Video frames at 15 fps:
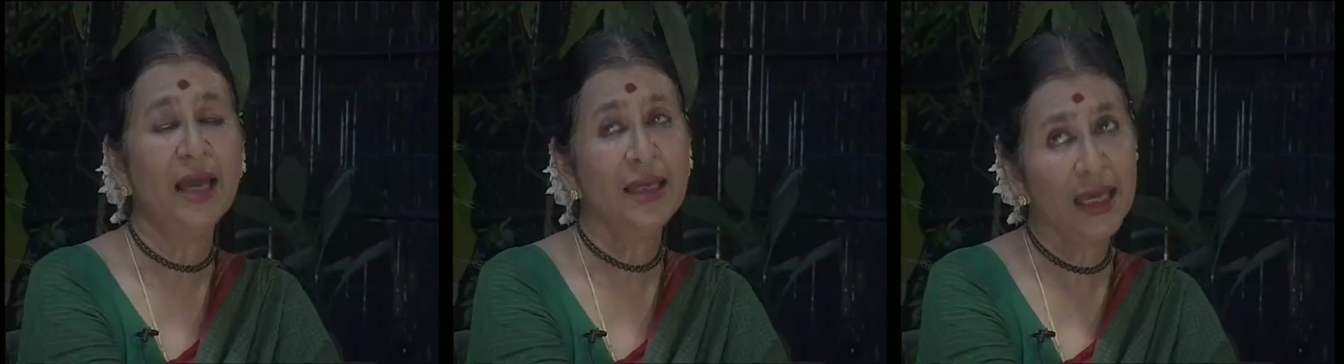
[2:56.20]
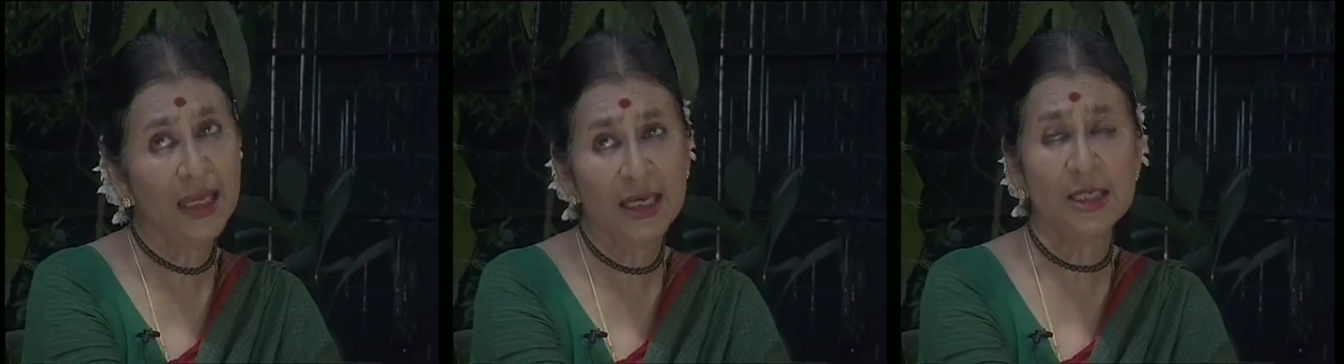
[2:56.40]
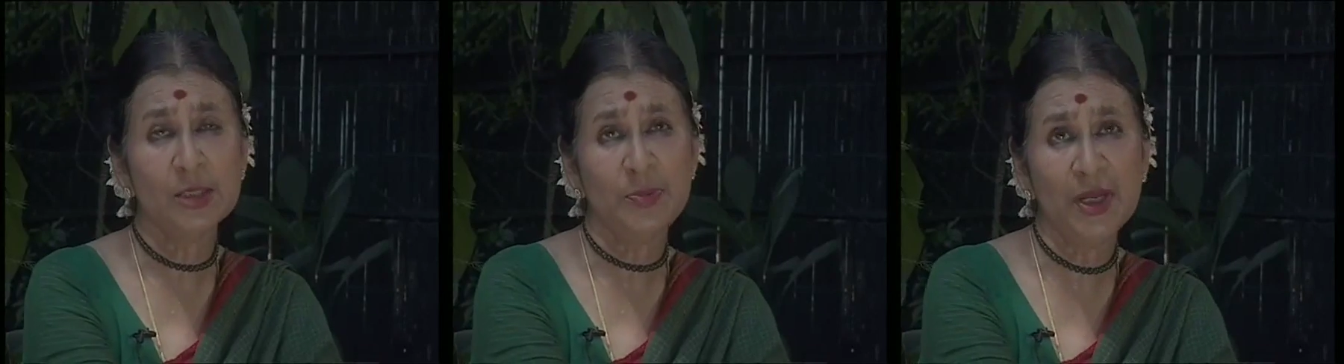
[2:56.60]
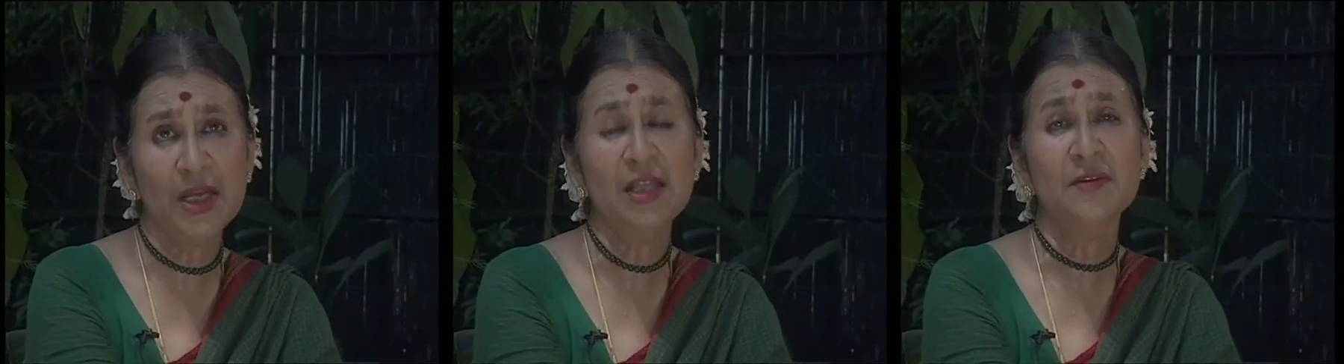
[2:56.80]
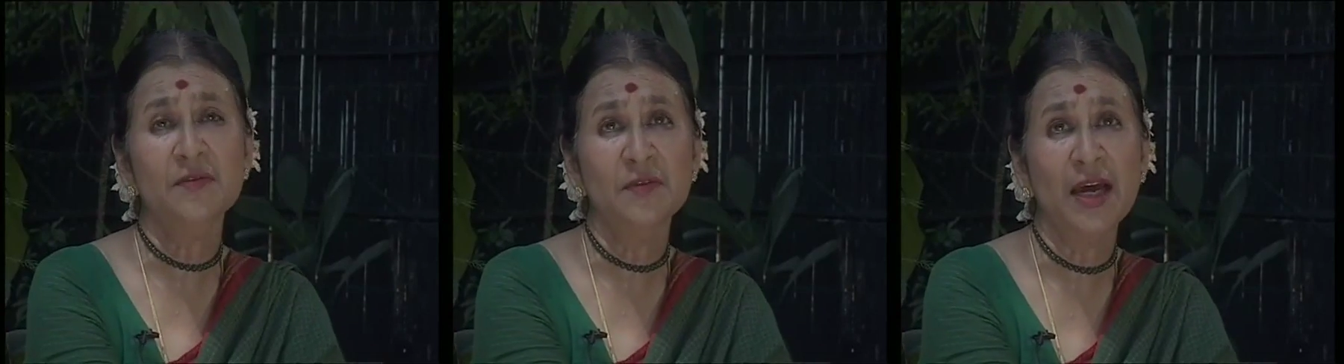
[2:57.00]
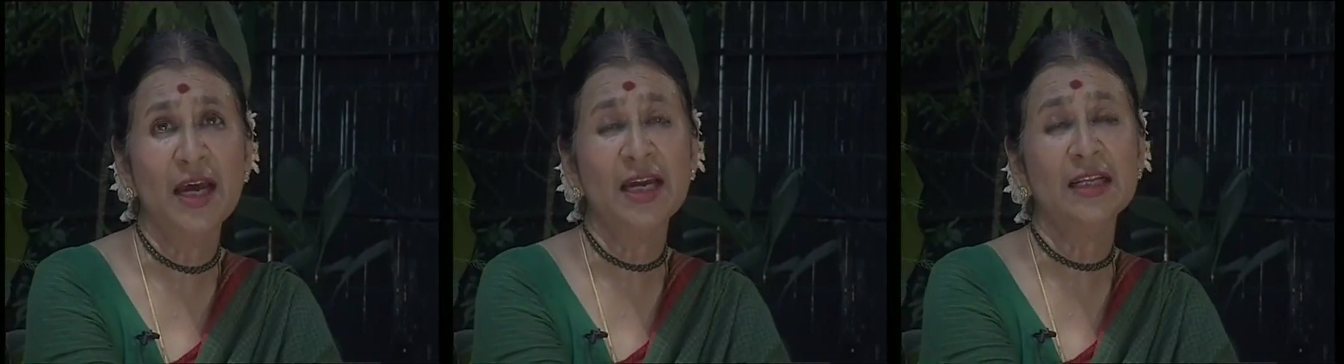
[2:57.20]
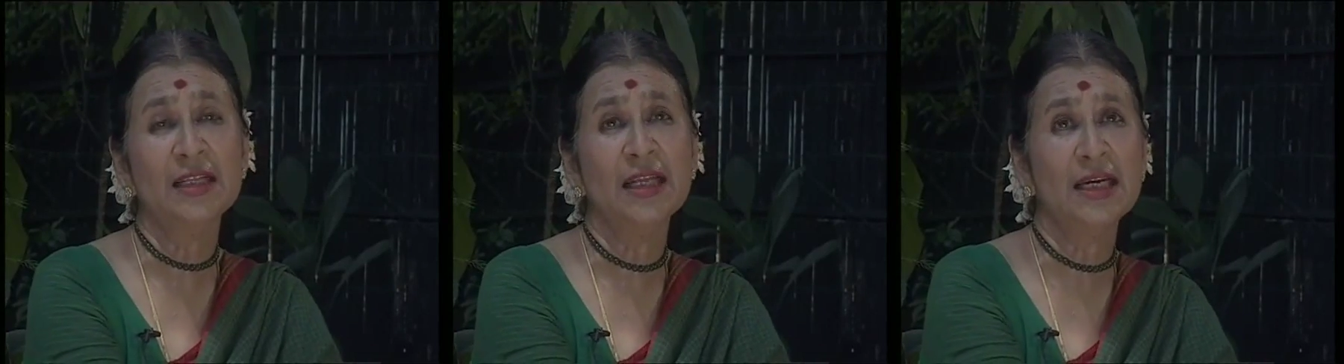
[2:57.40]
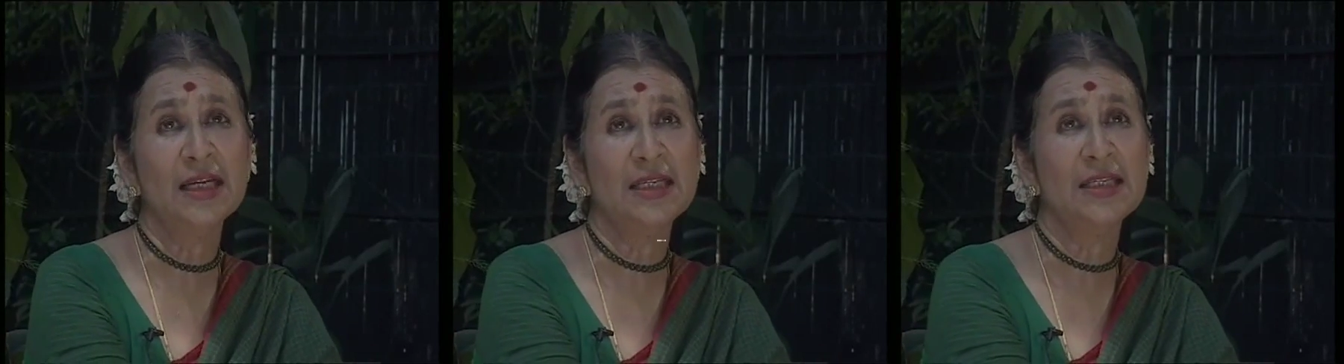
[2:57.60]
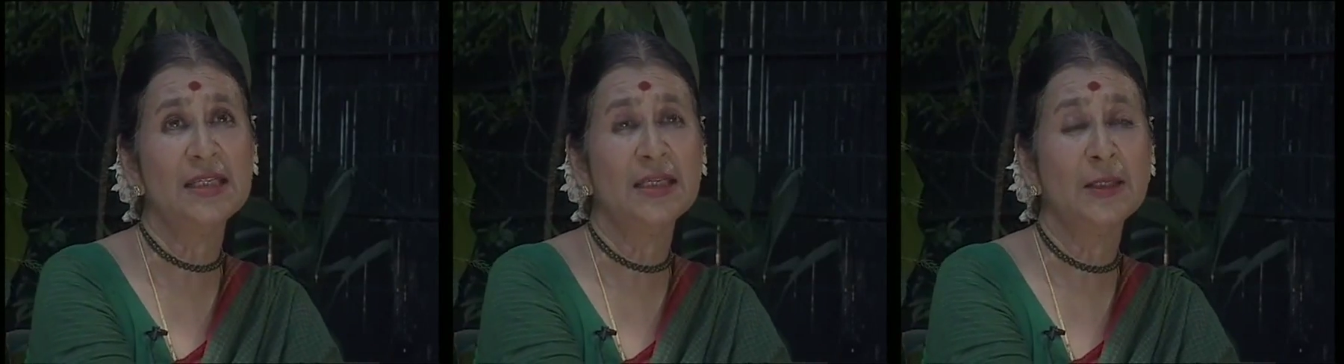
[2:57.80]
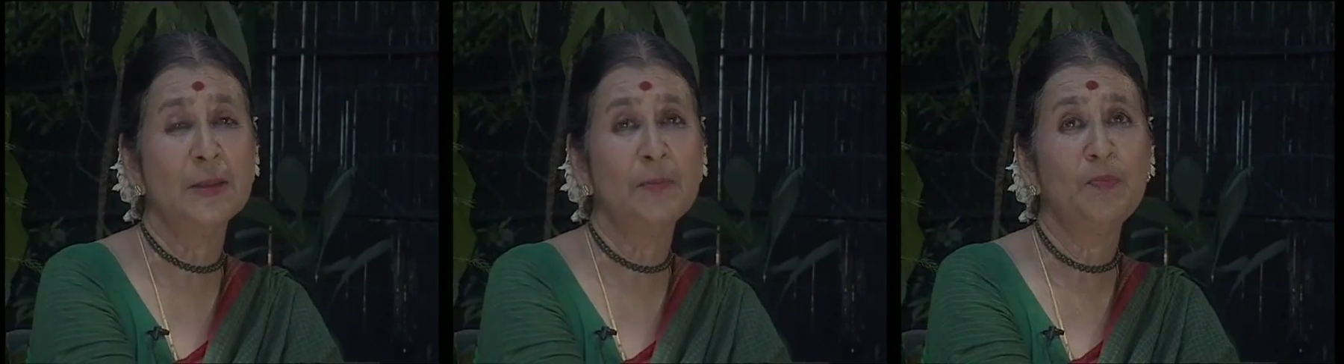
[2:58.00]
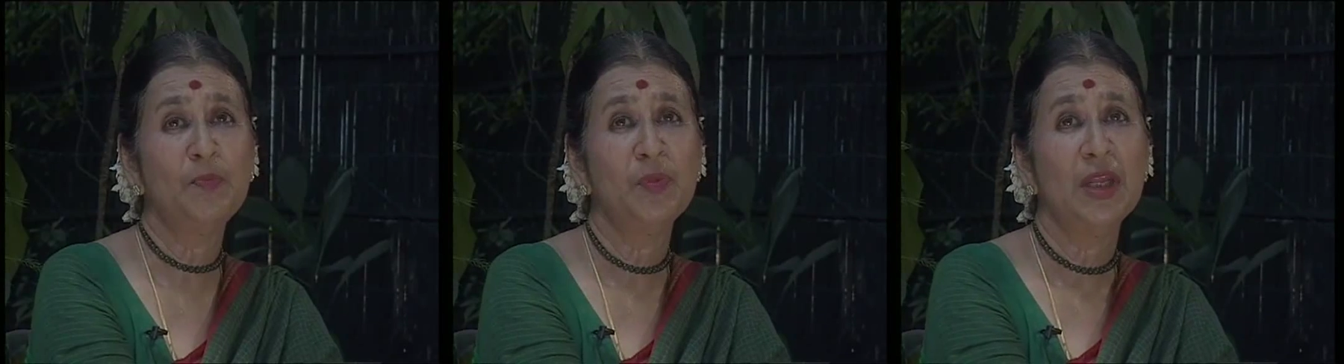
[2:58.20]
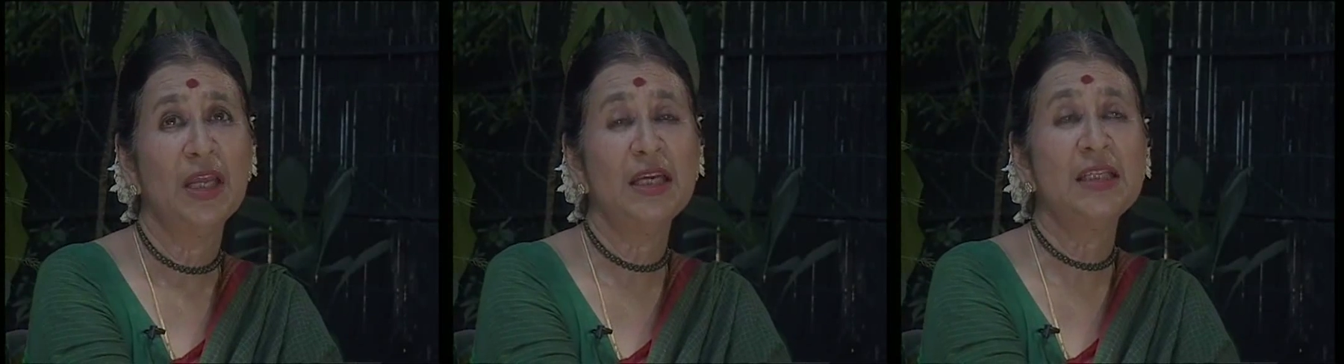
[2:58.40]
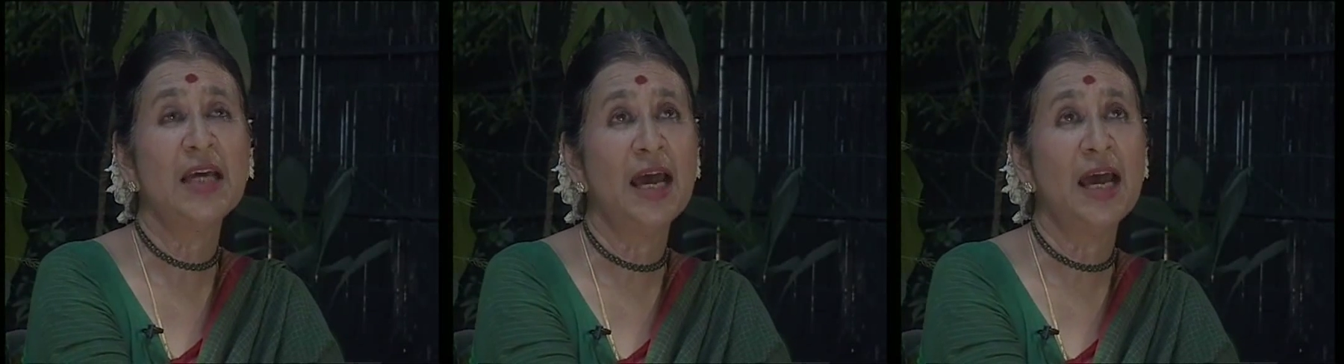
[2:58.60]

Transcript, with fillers: I can explain the fact that it